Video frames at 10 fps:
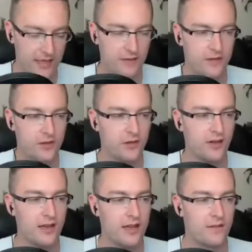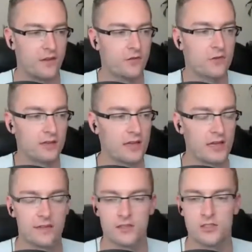if you're really
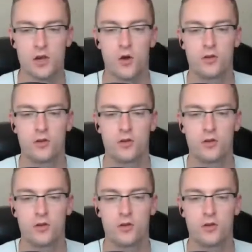in the zone,